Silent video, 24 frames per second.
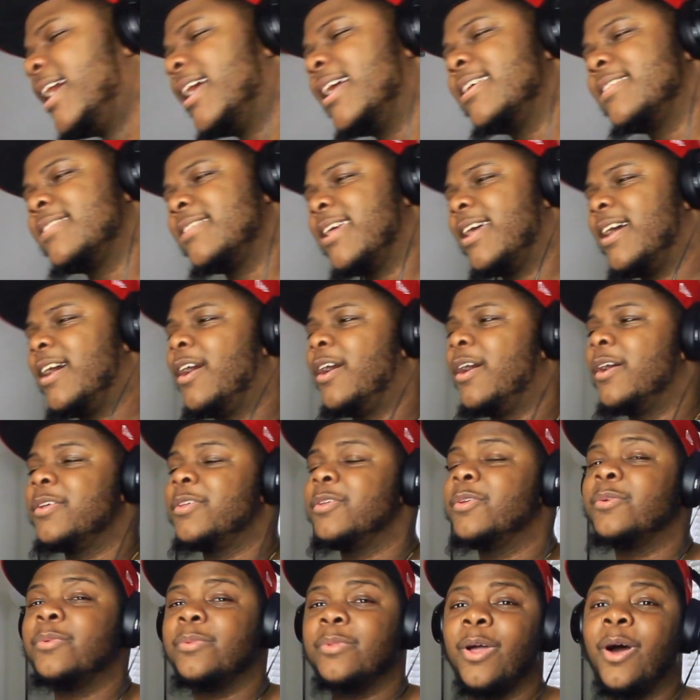He said, all
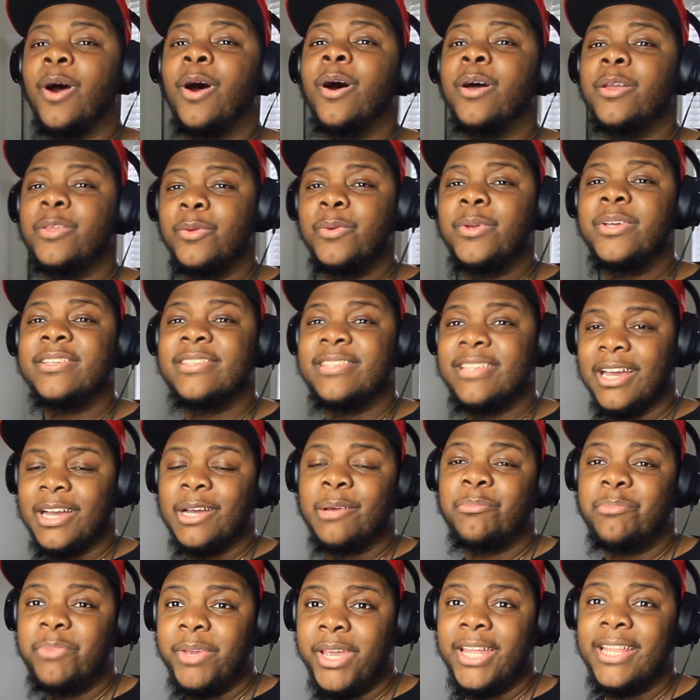you can suck
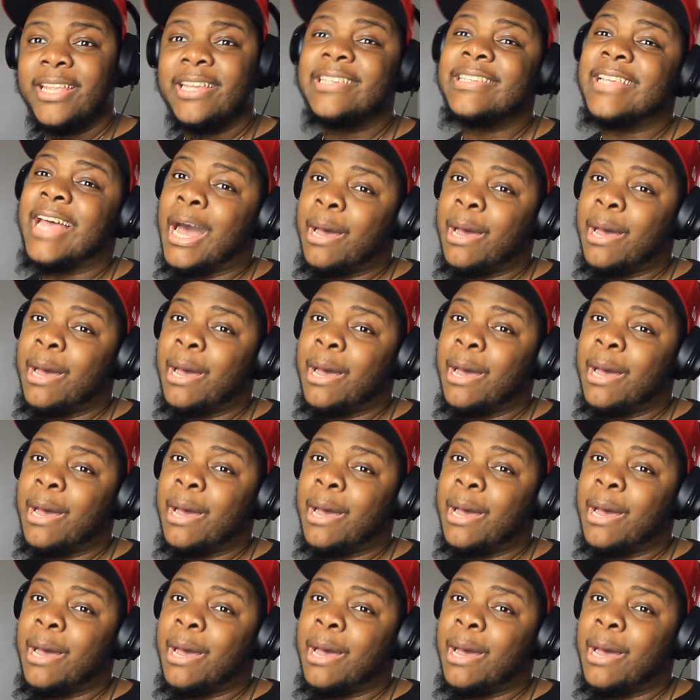a penis.